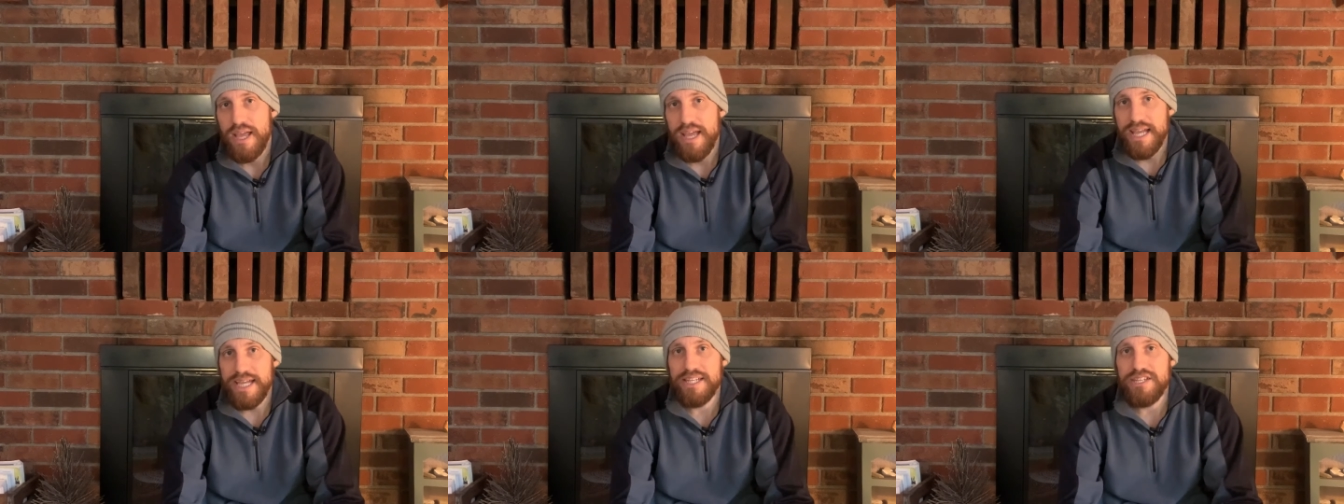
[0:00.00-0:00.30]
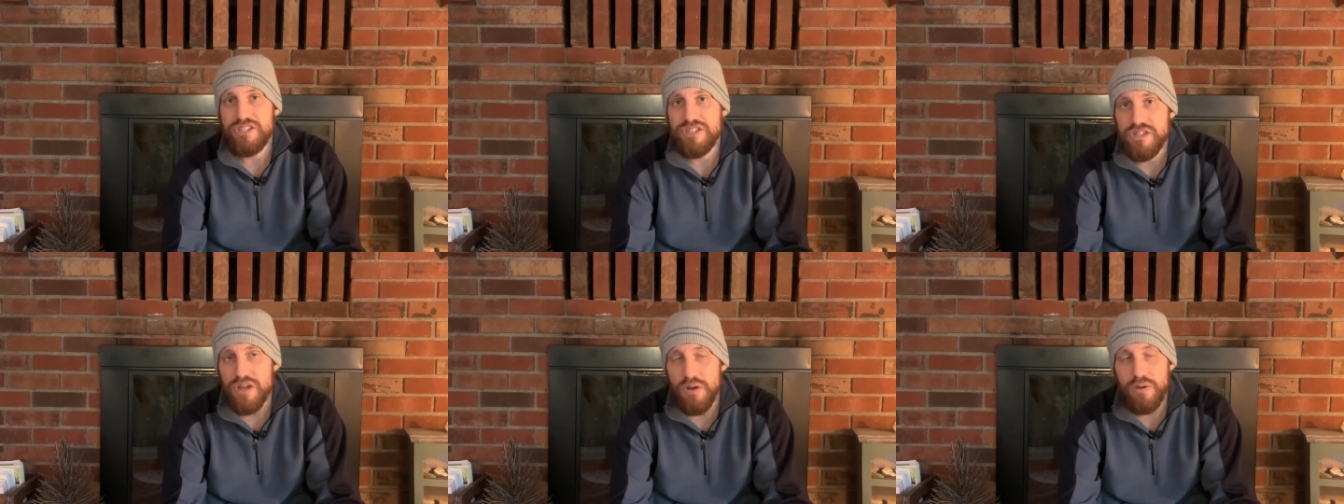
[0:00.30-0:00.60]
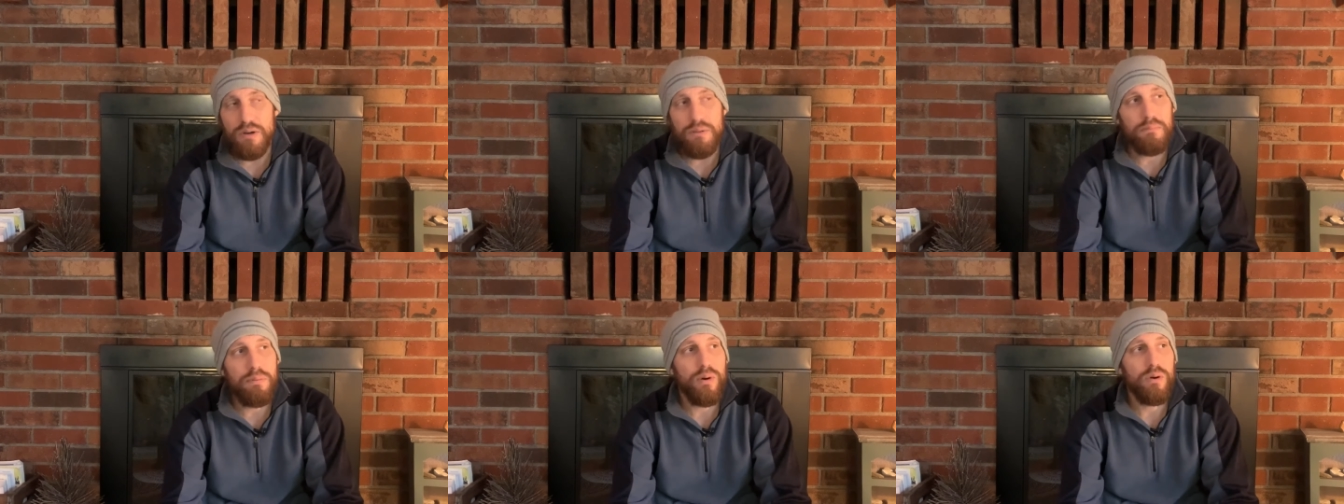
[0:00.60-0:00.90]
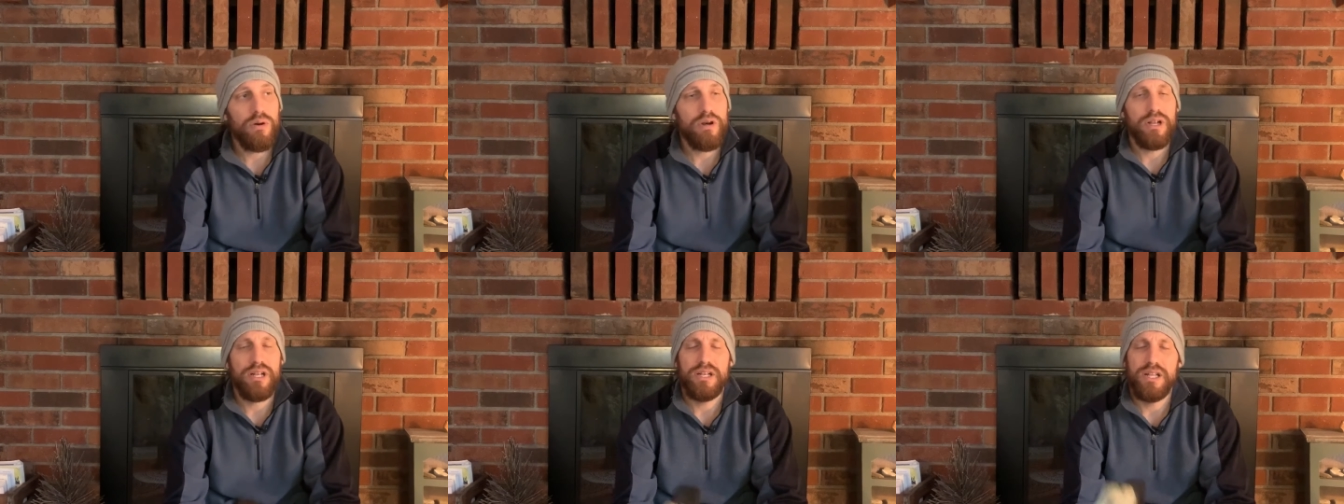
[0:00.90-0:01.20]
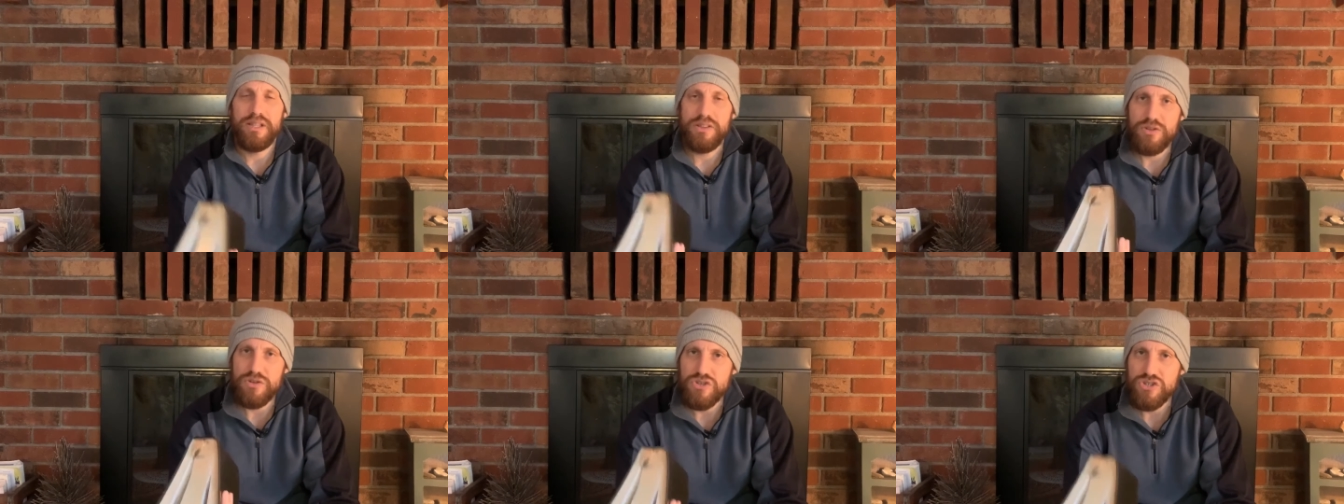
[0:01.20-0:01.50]
It's so important,
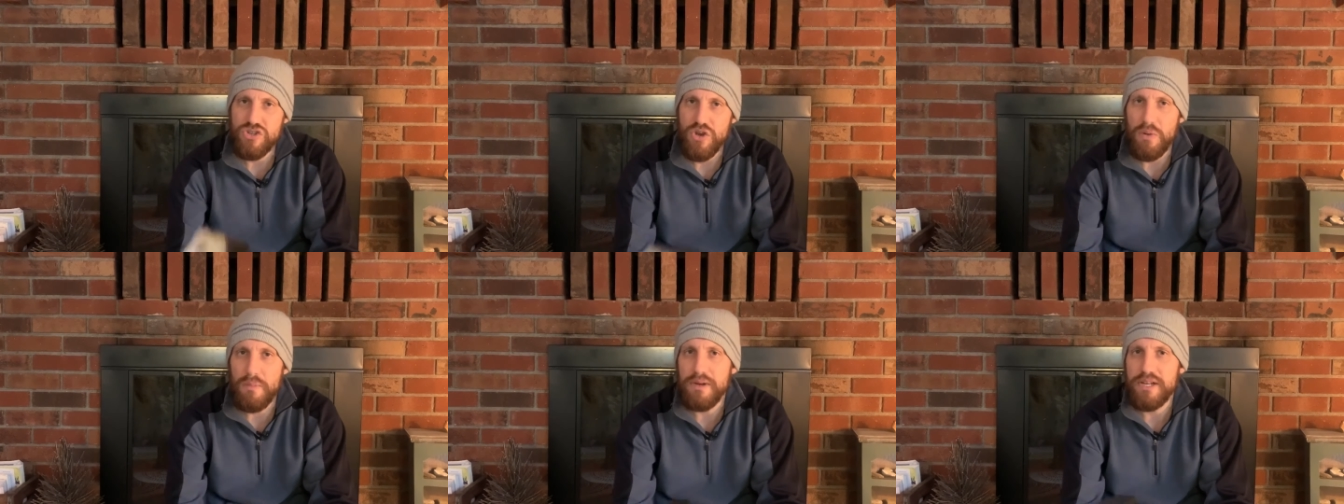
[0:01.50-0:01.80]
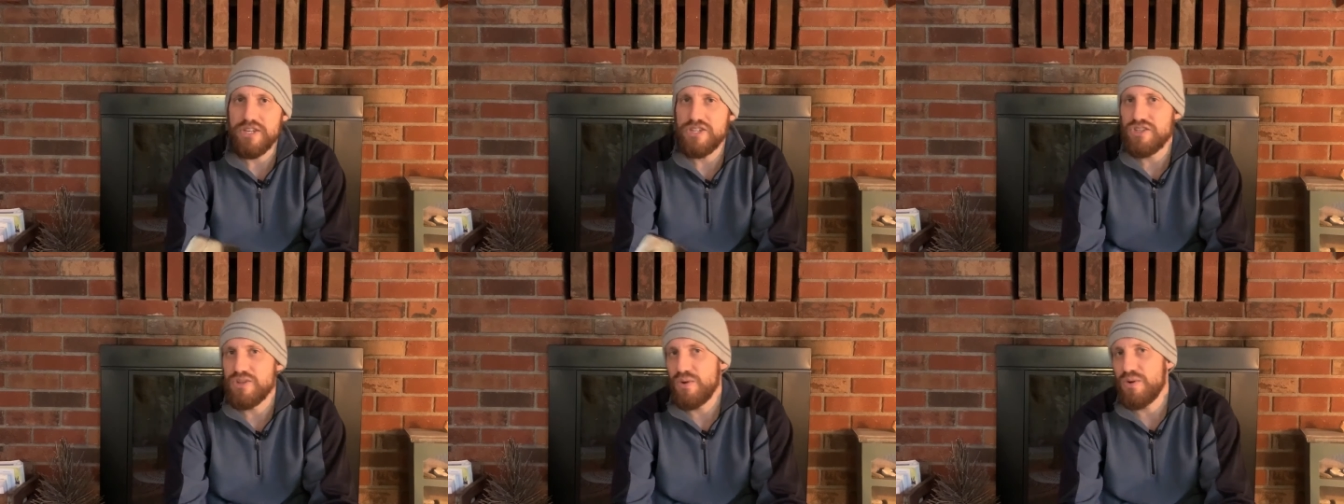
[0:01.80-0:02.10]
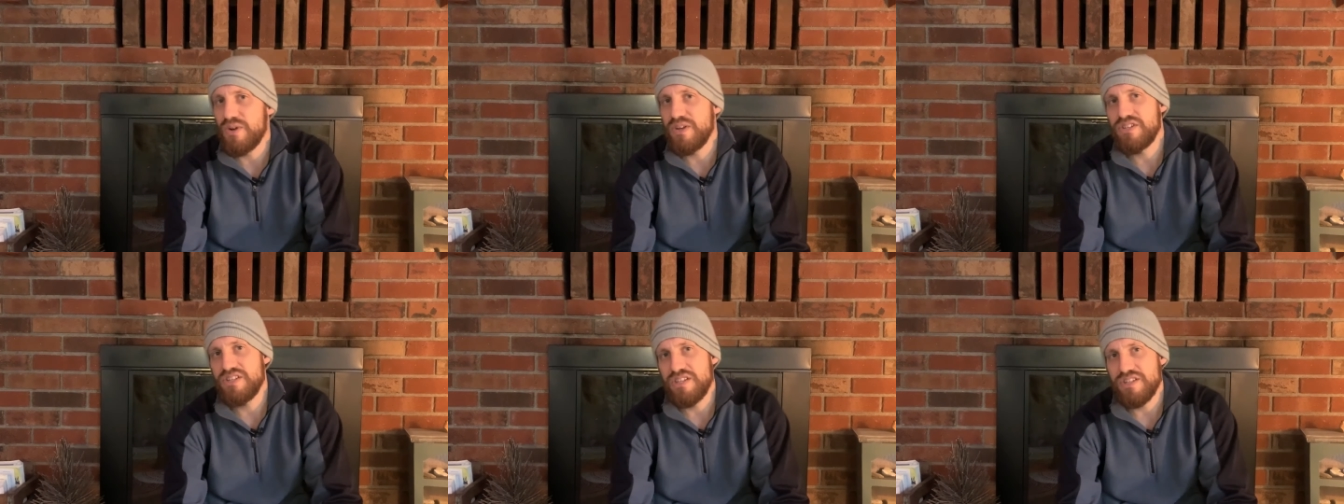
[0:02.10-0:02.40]
and there's so many stories